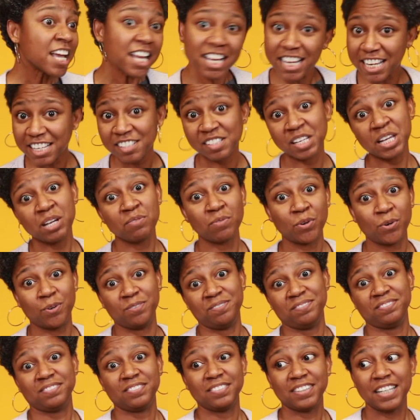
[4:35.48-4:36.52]
He's
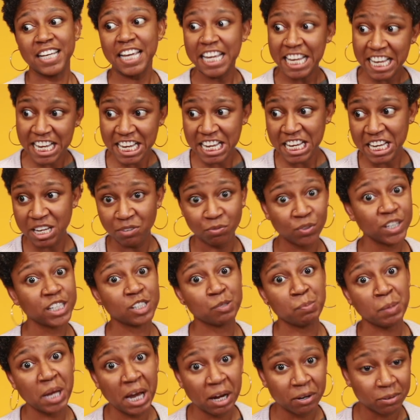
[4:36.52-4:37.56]
evil. He
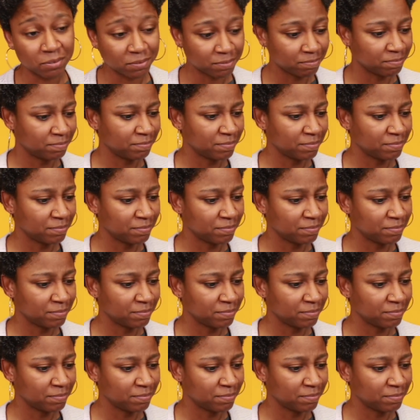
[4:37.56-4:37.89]
freaks me out.